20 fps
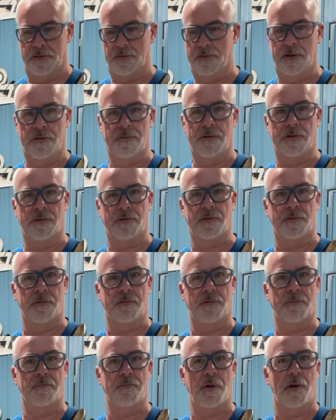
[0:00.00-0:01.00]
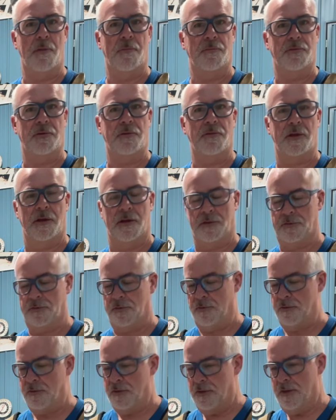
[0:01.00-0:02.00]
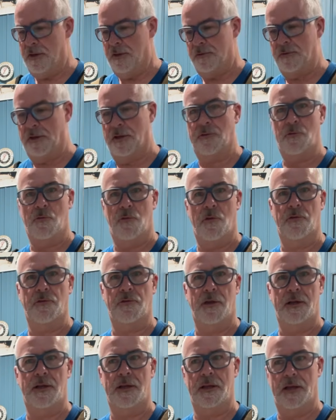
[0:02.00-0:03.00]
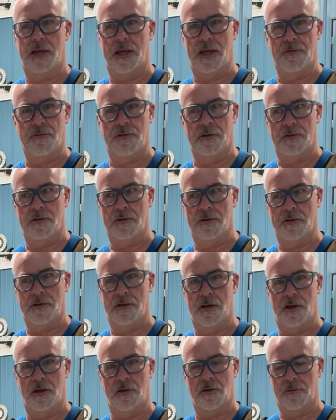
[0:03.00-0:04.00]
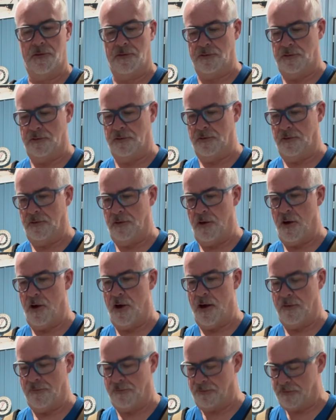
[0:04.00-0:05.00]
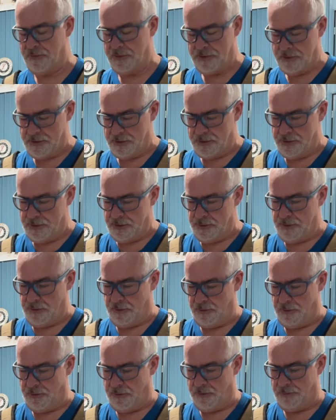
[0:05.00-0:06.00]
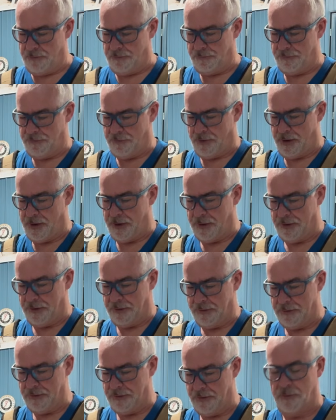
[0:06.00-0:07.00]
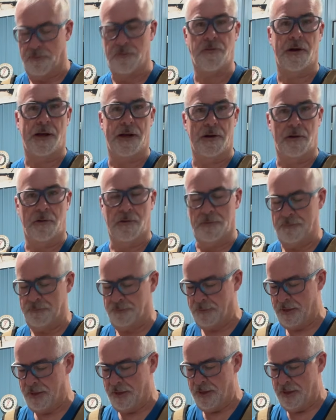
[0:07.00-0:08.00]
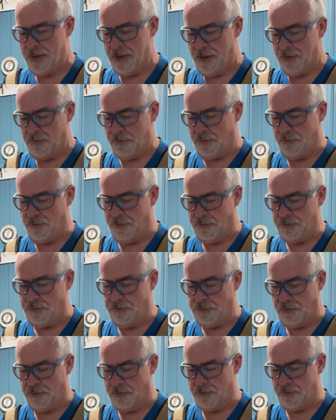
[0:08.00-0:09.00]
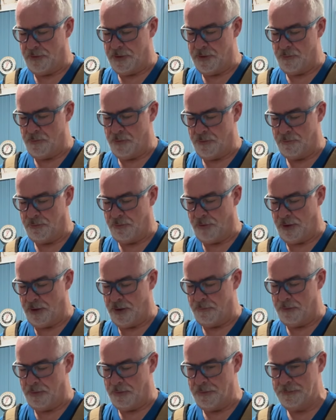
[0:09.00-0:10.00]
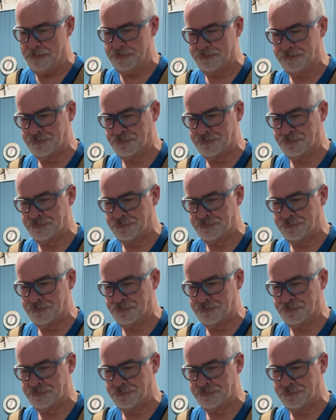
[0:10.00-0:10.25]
divots and bumps and things. So it's not the worst idea to have a color that's a little off your final. So this is a 3-to-1 primer.